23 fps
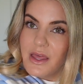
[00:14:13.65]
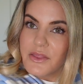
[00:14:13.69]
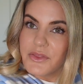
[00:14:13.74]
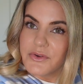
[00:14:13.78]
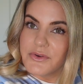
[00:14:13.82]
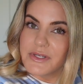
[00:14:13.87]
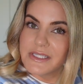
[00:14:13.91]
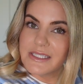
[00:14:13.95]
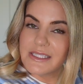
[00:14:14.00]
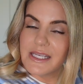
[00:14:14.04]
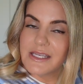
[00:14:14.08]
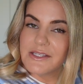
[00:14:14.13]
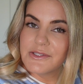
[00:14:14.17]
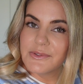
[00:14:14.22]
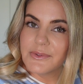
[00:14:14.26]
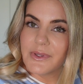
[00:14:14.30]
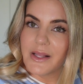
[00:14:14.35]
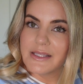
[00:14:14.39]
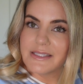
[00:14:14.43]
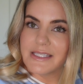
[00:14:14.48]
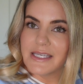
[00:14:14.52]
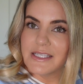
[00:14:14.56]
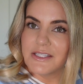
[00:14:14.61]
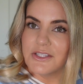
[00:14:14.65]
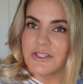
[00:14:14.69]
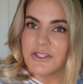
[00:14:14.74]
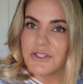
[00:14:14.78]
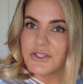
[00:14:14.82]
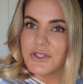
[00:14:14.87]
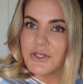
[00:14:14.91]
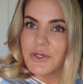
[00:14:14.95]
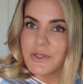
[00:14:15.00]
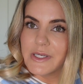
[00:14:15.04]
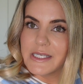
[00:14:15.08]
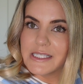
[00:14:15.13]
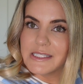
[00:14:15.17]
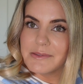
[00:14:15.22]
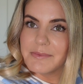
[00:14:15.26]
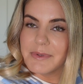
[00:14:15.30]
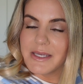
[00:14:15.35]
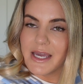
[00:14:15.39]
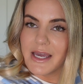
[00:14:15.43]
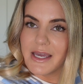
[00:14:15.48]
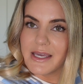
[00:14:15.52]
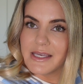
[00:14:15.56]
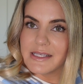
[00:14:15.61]
The reason I do it on day 2 is
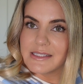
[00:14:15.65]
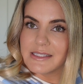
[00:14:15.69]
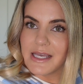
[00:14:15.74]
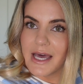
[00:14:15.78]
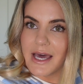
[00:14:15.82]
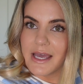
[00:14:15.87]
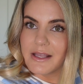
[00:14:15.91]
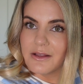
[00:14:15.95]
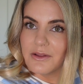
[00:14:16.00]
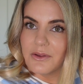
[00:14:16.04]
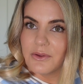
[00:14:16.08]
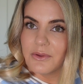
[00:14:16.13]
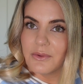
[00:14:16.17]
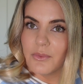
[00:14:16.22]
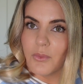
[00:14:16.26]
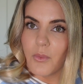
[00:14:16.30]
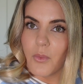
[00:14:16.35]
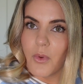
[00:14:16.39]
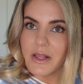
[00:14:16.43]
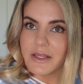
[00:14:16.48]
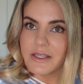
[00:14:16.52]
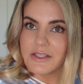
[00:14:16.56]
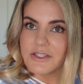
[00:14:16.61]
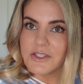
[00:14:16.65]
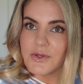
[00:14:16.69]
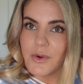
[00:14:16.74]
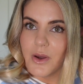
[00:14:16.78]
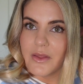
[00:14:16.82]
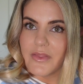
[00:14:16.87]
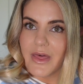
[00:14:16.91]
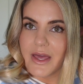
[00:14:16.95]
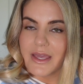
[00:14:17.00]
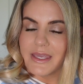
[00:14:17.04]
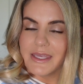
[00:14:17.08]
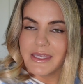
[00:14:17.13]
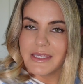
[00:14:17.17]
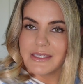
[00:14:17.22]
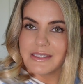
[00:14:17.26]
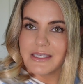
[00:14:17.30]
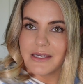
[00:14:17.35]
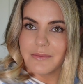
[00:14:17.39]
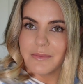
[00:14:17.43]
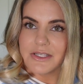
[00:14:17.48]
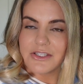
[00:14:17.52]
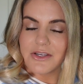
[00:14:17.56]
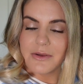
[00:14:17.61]
because I don't want to do all that heat
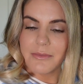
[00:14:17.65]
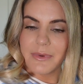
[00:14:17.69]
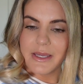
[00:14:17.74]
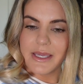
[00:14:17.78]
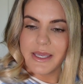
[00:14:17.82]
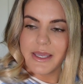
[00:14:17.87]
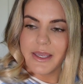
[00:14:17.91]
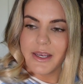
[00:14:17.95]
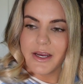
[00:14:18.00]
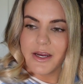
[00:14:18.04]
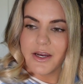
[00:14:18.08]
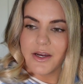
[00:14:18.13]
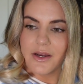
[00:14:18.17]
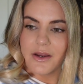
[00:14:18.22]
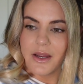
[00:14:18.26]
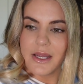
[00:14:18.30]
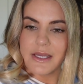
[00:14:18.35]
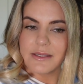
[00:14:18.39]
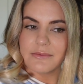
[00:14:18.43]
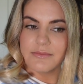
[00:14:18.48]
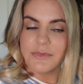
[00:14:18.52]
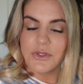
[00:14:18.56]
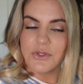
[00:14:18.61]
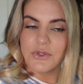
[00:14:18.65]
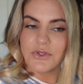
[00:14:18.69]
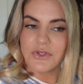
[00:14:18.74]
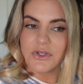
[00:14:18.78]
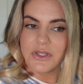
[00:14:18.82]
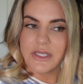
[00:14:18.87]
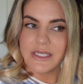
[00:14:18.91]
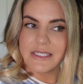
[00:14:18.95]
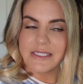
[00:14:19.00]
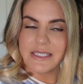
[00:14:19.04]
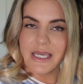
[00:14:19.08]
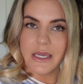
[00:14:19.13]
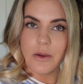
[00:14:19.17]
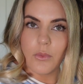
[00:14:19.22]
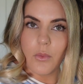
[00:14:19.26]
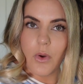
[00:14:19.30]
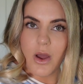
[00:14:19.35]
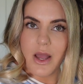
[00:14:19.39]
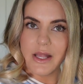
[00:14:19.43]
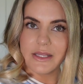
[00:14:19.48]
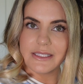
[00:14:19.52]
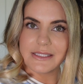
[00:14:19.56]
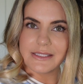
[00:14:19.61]
damage on my hair. I usually day
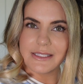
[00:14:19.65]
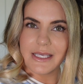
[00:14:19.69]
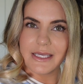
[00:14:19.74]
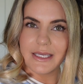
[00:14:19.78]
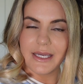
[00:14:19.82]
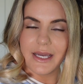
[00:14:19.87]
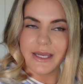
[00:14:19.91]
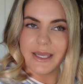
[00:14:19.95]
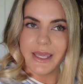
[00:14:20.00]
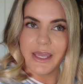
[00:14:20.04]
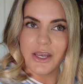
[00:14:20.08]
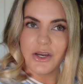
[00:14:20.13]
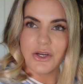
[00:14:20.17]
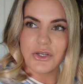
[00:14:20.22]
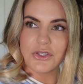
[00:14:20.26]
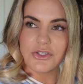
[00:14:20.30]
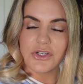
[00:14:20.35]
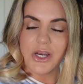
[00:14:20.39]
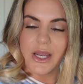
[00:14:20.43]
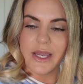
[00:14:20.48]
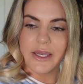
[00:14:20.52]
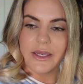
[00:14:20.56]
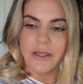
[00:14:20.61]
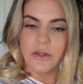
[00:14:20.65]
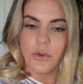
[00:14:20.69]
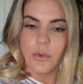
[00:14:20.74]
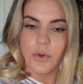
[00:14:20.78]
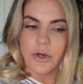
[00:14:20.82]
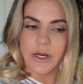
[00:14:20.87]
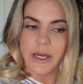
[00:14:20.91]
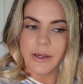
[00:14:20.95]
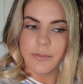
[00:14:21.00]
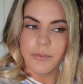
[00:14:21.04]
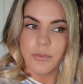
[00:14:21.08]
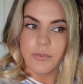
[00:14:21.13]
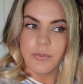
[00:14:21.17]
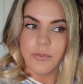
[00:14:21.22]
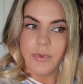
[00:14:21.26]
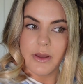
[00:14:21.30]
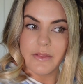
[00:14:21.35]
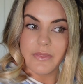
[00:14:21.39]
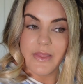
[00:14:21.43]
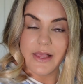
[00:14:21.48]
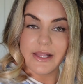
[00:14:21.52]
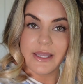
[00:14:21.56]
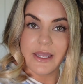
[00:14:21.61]
1, it's like I air dry it, or I
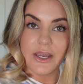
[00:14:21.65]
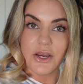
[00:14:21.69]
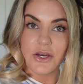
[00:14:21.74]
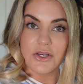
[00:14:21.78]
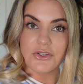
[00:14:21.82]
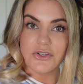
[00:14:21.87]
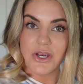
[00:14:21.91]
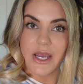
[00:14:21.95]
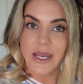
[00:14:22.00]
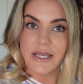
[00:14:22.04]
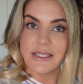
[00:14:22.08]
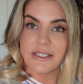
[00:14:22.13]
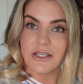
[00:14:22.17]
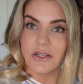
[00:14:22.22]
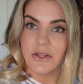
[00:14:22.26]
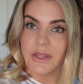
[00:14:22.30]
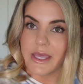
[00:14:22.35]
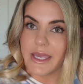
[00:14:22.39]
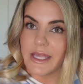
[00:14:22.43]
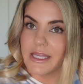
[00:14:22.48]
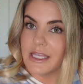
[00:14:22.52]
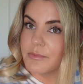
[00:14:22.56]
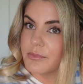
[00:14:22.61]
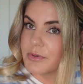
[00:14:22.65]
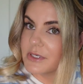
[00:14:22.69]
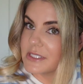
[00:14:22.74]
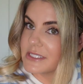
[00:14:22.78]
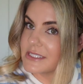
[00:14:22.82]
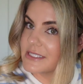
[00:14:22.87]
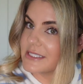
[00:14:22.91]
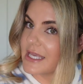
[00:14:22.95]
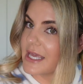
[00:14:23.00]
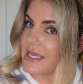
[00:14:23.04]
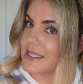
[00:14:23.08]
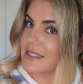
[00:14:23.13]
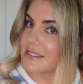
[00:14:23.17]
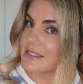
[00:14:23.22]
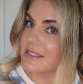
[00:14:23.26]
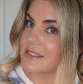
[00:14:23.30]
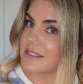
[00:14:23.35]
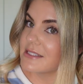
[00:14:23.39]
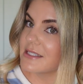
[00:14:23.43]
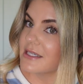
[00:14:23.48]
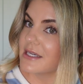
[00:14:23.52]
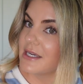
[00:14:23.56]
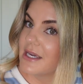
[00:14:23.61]
let it air dry until
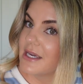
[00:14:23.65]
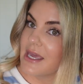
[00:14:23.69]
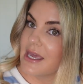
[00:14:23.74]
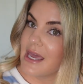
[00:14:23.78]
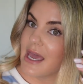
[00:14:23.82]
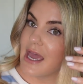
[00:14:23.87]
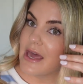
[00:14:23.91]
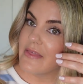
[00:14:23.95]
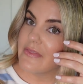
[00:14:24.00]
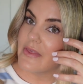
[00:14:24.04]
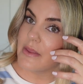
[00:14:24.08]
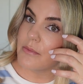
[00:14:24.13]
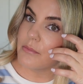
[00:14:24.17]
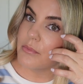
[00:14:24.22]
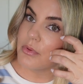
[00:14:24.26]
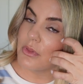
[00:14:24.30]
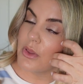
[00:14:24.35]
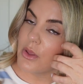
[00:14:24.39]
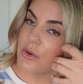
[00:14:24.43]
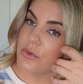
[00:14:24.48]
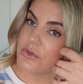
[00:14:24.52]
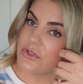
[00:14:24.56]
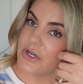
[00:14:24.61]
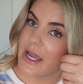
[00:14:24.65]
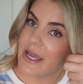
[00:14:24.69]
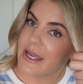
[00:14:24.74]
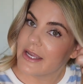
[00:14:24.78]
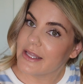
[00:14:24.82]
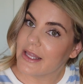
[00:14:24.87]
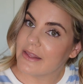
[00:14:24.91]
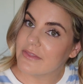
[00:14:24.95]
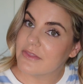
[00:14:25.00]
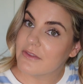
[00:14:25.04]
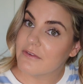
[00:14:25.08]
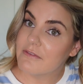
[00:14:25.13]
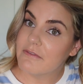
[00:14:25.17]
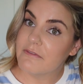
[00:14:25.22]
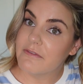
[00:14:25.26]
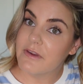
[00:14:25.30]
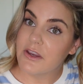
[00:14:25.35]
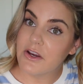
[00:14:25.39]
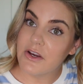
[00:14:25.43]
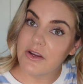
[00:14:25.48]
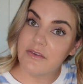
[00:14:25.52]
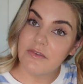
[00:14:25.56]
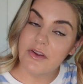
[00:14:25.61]
80% and then blow dry it at the
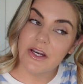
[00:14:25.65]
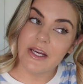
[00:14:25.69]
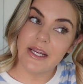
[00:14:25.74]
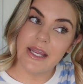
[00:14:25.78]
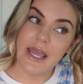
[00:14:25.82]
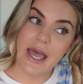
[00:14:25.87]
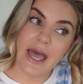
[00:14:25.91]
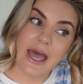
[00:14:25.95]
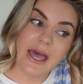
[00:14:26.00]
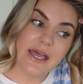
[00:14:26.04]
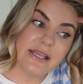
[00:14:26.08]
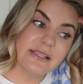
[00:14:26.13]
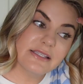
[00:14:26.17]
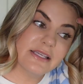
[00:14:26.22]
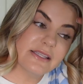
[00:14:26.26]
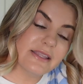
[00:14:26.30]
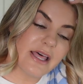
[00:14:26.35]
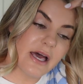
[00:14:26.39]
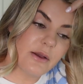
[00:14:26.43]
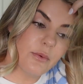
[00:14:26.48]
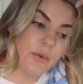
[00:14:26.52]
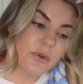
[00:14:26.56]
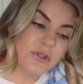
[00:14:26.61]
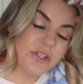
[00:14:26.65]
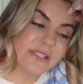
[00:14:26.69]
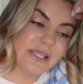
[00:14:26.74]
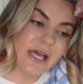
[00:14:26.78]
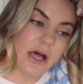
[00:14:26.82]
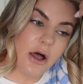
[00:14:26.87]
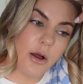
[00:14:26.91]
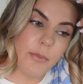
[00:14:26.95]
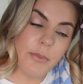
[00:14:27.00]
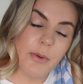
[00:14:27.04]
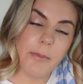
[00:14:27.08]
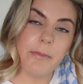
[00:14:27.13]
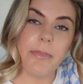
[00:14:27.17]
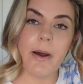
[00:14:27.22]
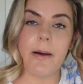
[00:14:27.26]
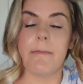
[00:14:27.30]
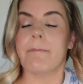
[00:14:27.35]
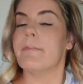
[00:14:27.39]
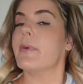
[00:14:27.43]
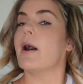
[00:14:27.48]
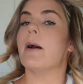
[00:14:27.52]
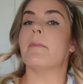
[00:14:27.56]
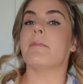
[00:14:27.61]
very, very end. And that will just help
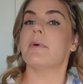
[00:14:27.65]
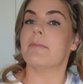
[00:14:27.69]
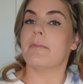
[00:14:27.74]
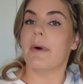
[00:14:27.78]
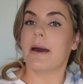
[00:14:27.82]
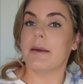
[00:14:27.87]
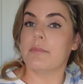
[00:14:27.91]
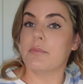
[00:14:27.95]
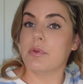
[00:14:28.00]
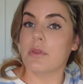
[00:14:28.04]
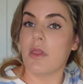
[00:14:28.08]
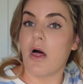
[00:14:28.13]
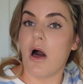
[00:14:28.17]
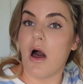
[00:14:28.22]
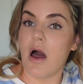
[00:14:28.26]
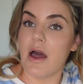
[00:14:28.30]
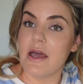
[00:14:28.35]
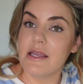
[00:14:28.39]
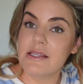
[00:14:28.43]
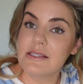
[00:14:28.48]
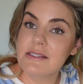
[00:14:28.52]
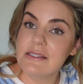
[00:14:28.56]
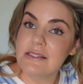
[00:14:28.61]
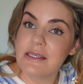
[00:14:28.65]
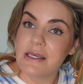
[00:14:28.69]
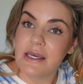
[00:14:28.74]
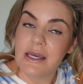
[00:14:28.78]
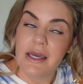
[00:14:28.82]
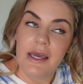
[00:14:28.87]
bump up my blonde.